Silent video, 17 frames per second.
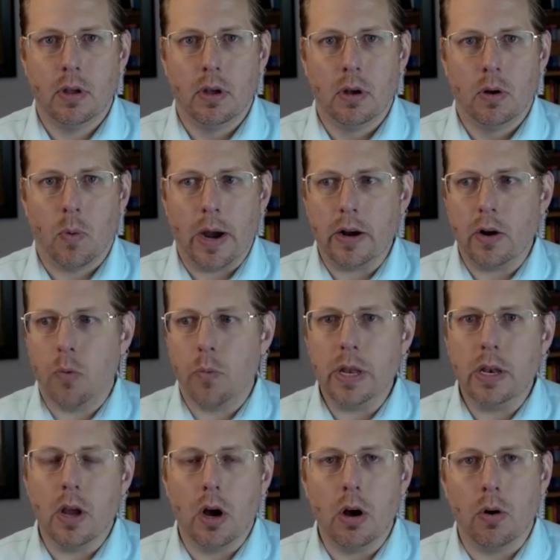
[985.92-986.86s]
Why don't we
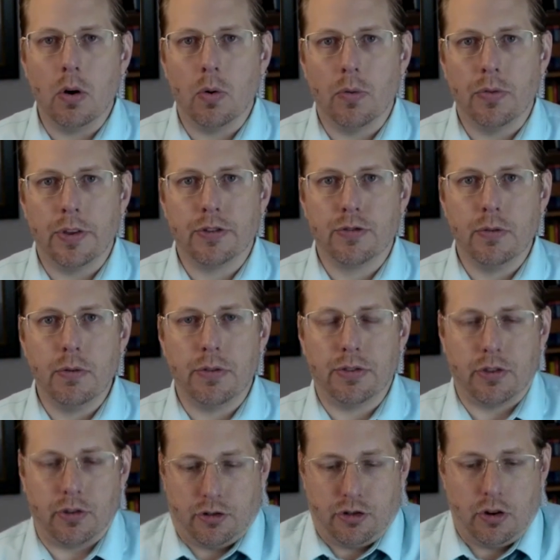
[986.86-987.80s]
know the truth?
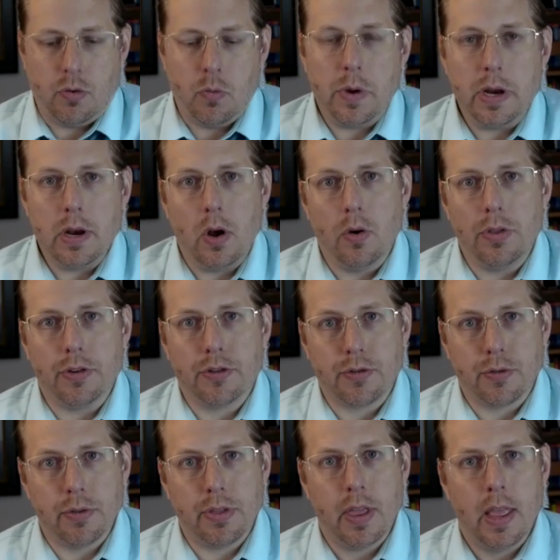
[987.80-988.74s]
Shouldn't we know the
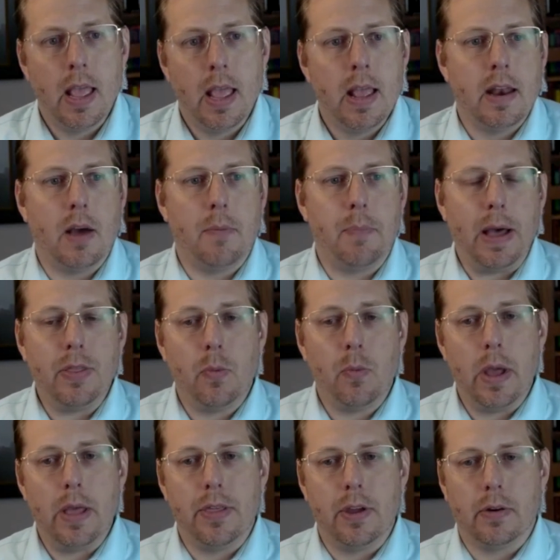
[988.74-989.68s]
truth? Now, by the
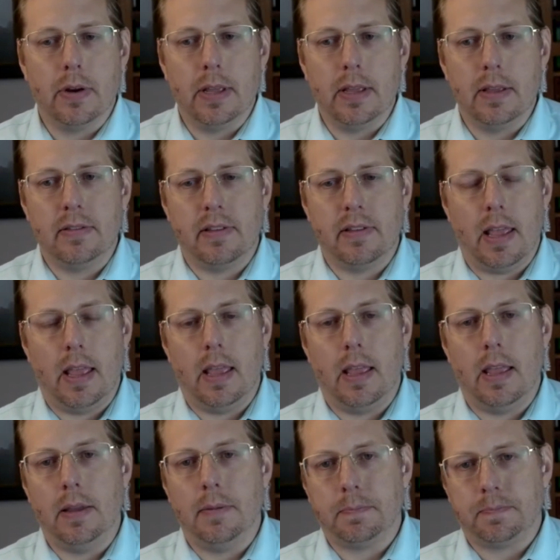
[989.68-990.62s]
way, there's
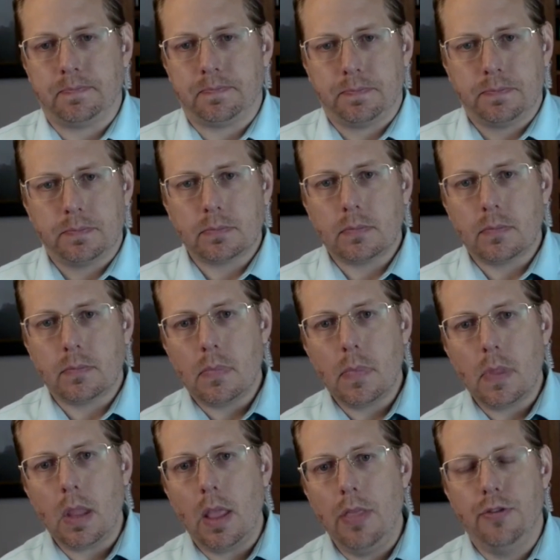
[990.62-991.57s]
an
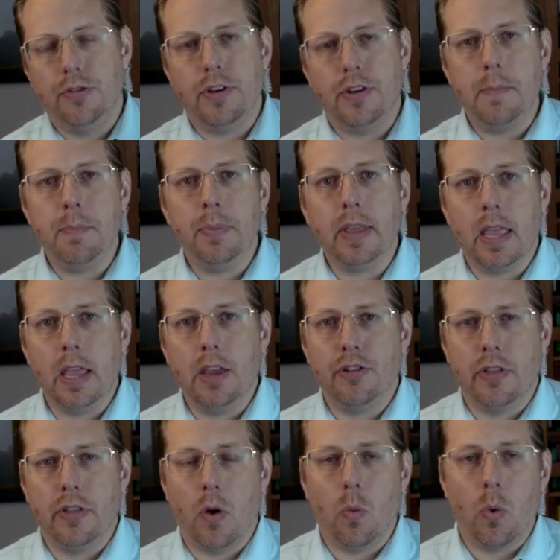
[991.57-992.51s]

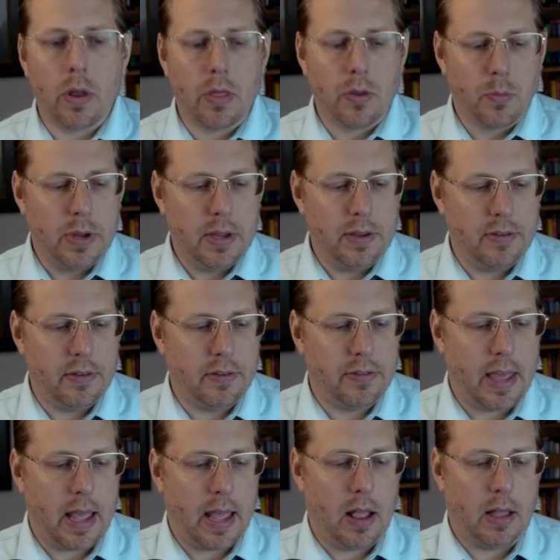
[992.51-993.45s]
implication that one of the reasons
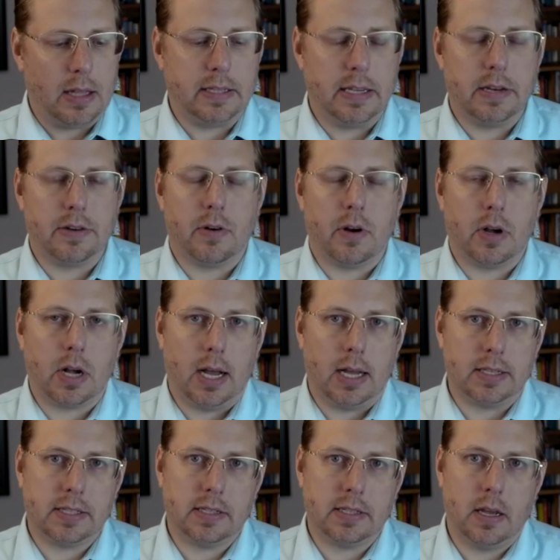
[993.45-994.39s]
that Alexander
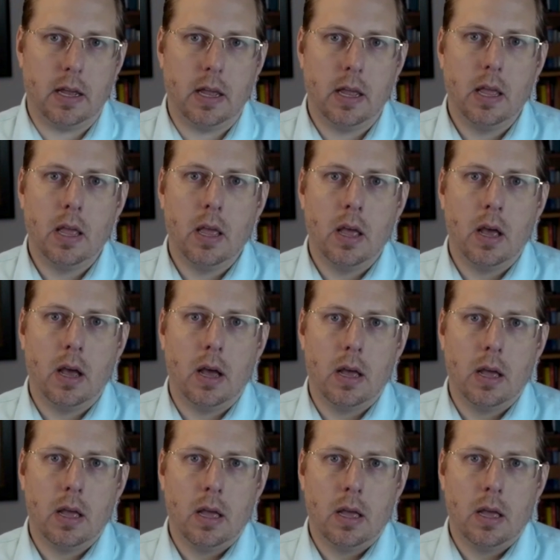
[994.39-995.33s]
Acosta
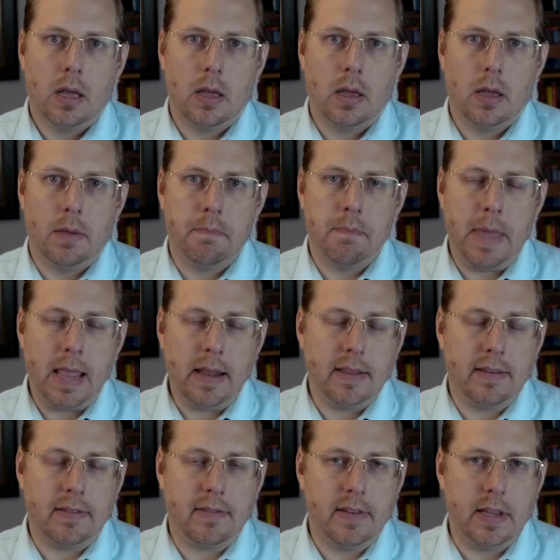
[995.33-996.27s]
made
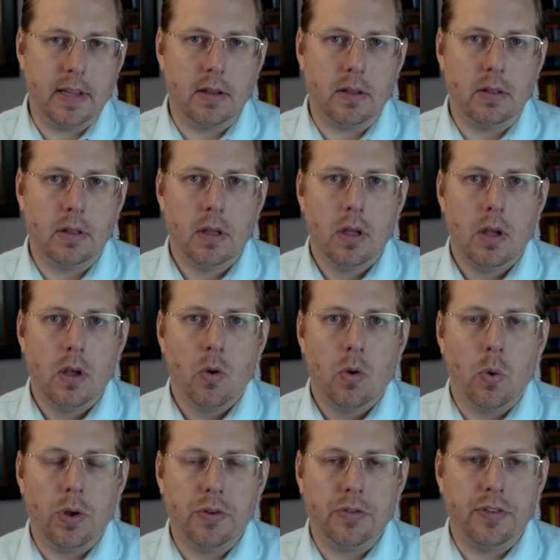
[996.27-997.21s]
this deal
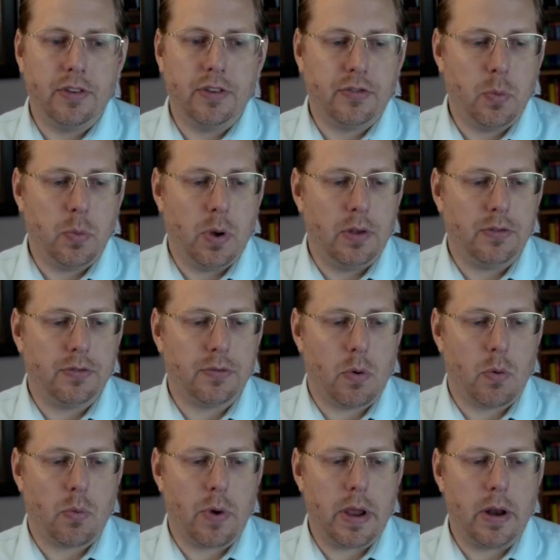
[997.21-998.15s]
was
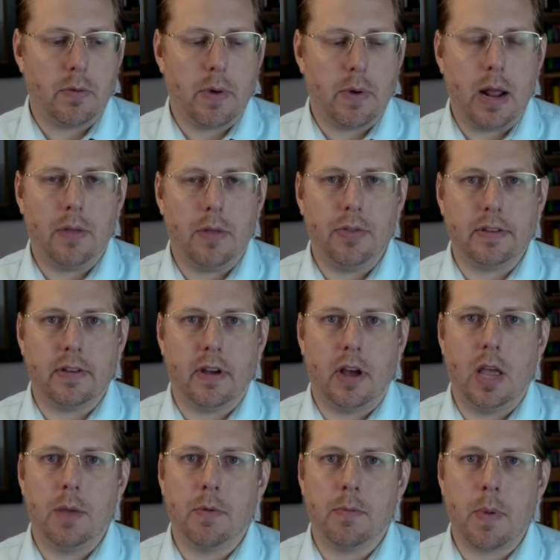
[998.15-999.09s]
right around the
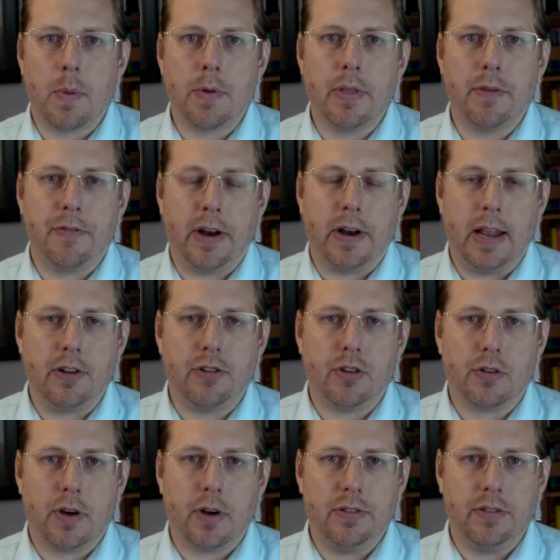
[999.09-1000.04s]
time, remember, the financial
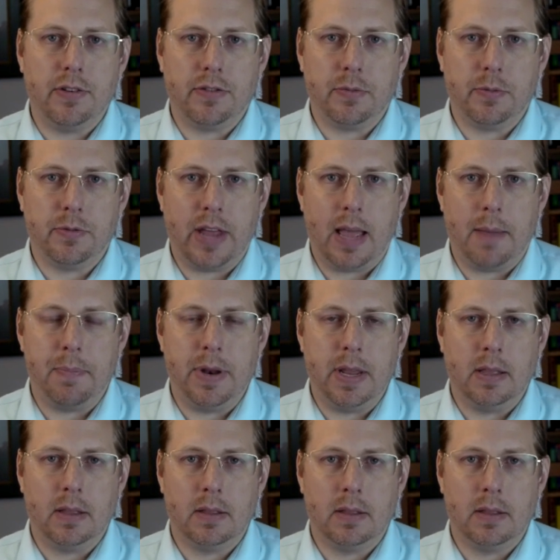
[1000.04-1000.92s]
crisis was happening